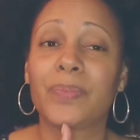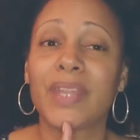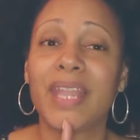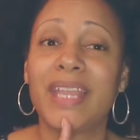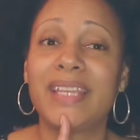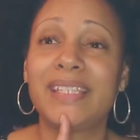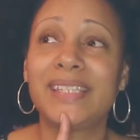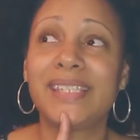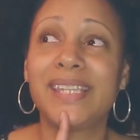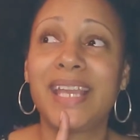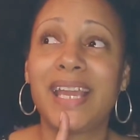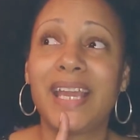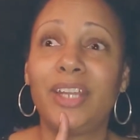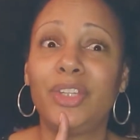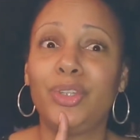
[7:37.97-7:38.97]
is
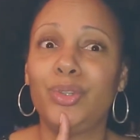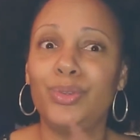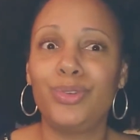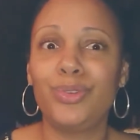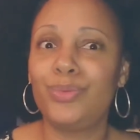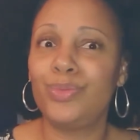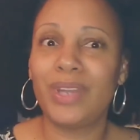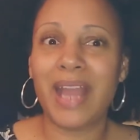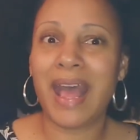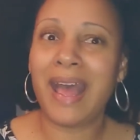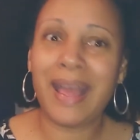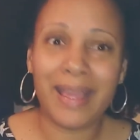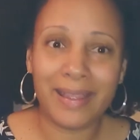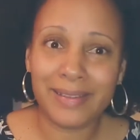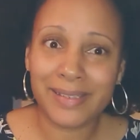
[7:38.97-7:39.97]
that you do
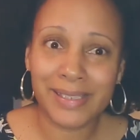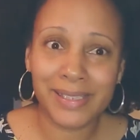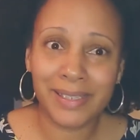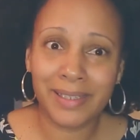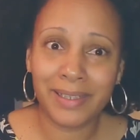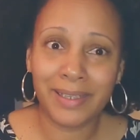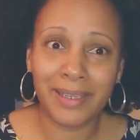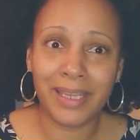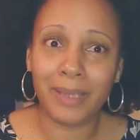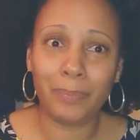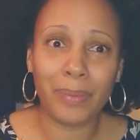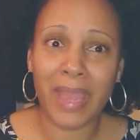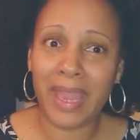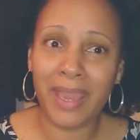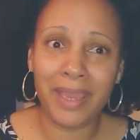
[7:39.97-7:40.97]
not get
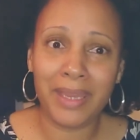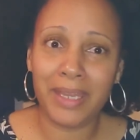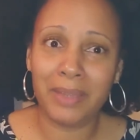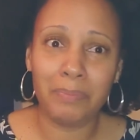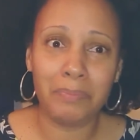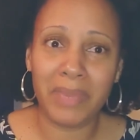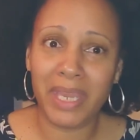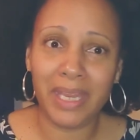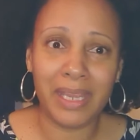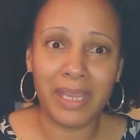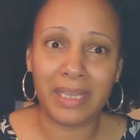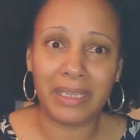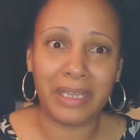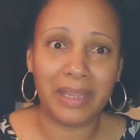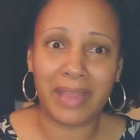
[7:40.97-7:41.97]
paid
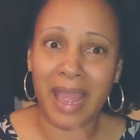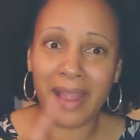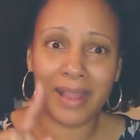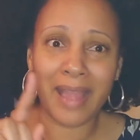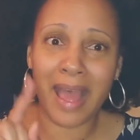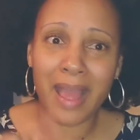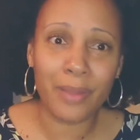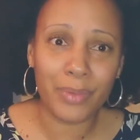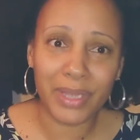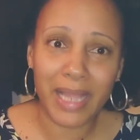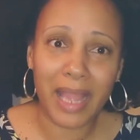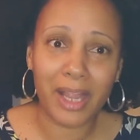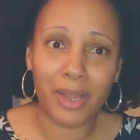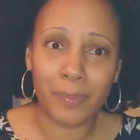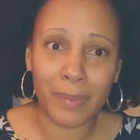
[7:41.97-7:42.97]
immediately. That guy with
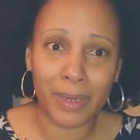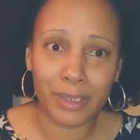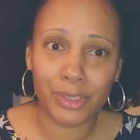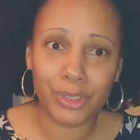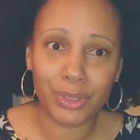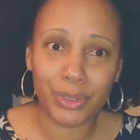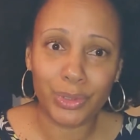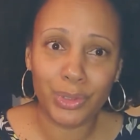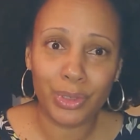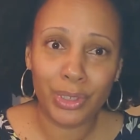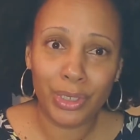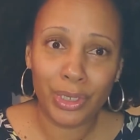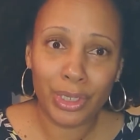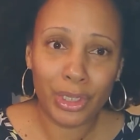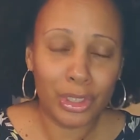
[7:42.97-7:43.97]
that commercial,
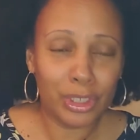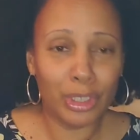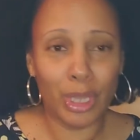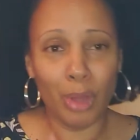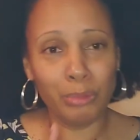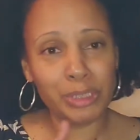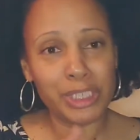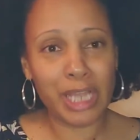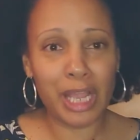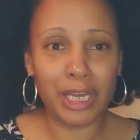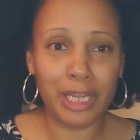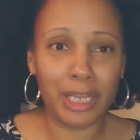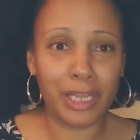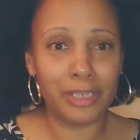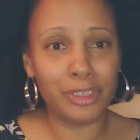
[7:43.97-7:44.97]
loan
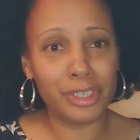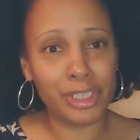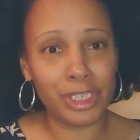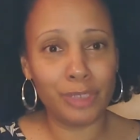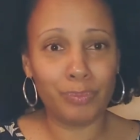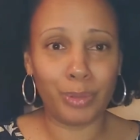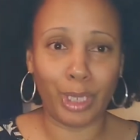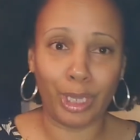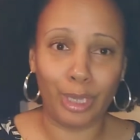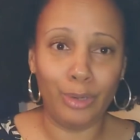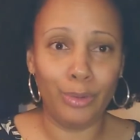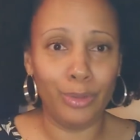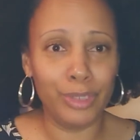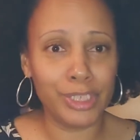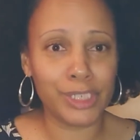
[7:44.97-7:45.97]
signing agents get paid
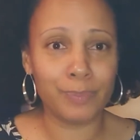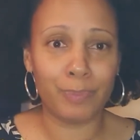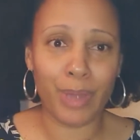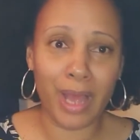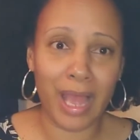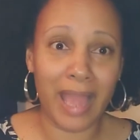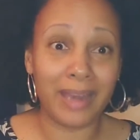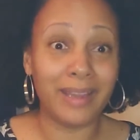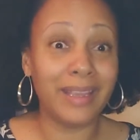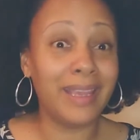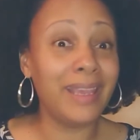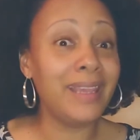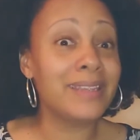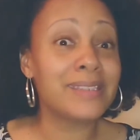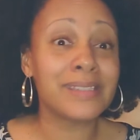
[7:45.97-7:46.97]
on the spot. He
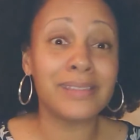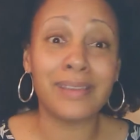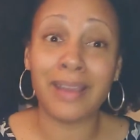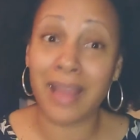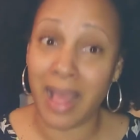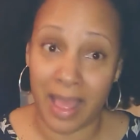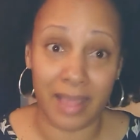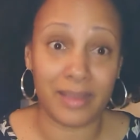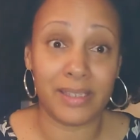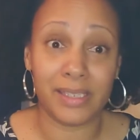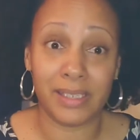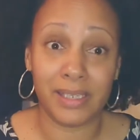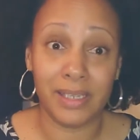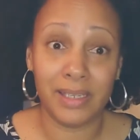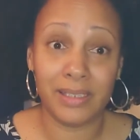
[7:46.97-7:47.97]
is not
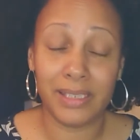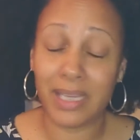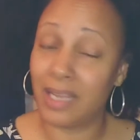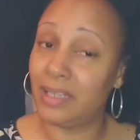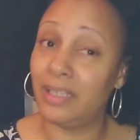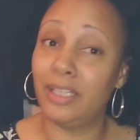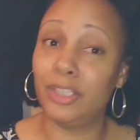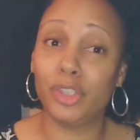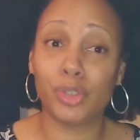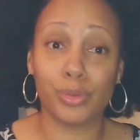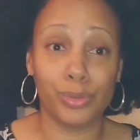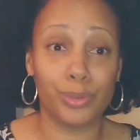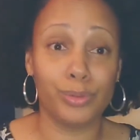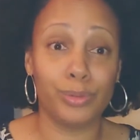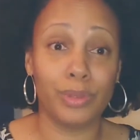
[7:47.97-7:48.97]
telling the
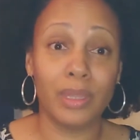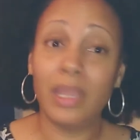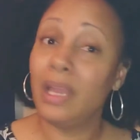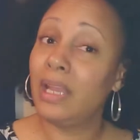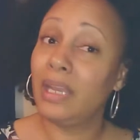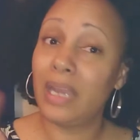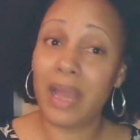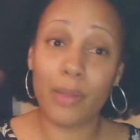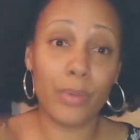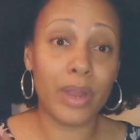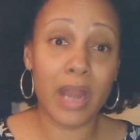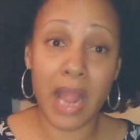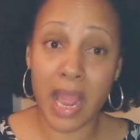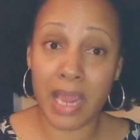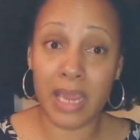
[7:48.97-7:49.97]
truth. Not where
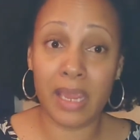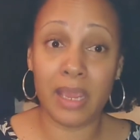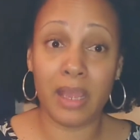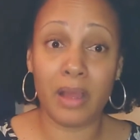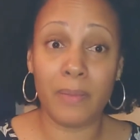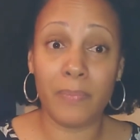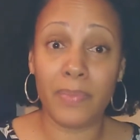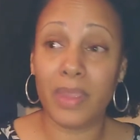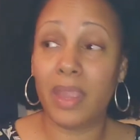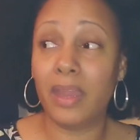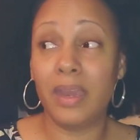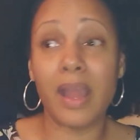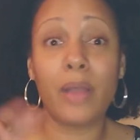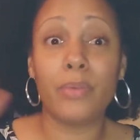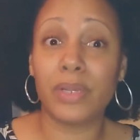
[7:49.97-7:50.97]
I am, and
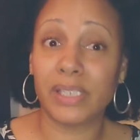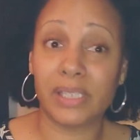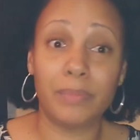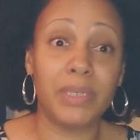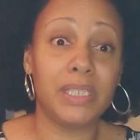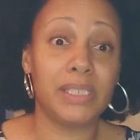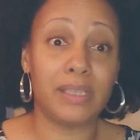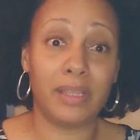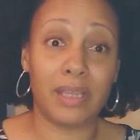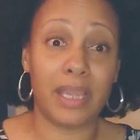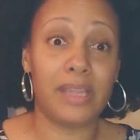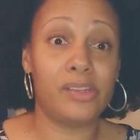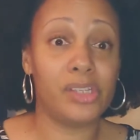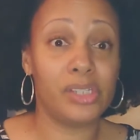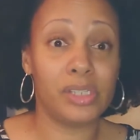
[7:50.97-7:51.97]
not where some of these other
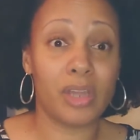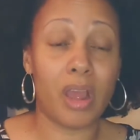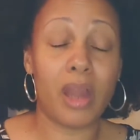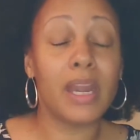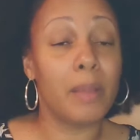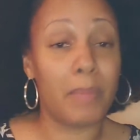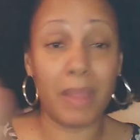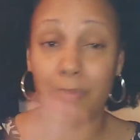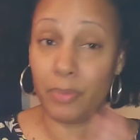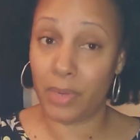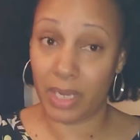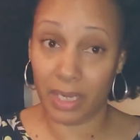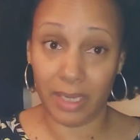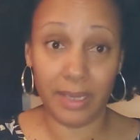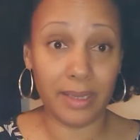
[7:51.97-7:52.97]
agents are. Now, maybe where
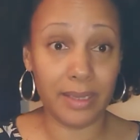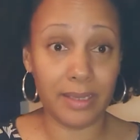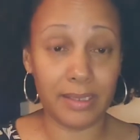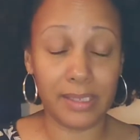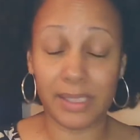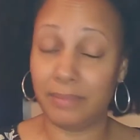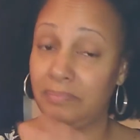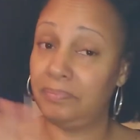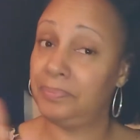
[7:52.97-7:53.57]
he is,